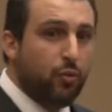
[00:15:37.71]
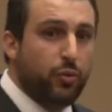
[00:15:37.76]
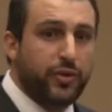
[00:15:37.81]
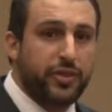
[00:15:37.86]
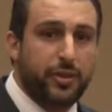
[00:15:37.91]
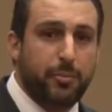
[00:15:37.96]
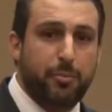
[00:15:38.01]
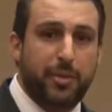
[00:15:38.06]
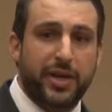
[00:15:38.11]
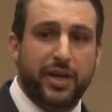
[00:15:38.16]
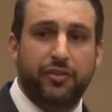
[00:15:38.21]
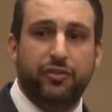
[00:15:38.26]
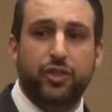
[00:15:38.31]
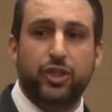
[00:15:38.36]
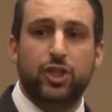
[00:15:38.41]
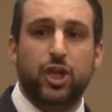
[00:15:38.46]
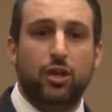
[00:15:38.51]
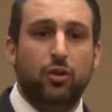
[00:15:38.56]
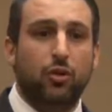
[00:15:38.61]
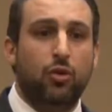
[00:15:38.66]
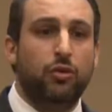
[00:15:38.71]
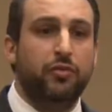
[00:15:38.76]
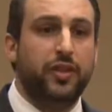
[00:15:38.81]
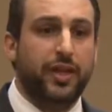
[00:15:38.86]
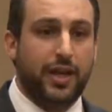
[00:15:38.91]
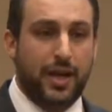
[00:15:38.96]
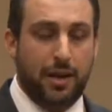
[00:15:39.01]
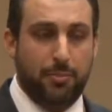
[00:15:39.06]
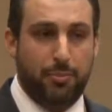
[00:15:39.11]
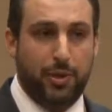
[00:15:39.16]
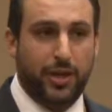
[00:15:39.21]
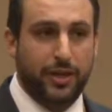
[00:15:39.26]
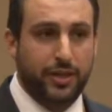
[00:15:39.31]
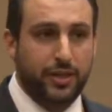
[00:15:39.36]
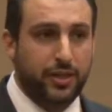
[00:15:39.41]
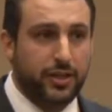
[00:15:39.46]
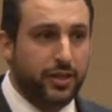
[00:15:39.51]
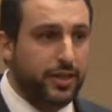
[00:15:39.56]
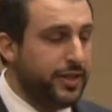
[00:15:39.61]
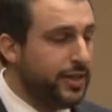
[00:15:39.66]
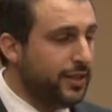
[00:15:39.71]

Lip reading: with the beneficial owner of the company.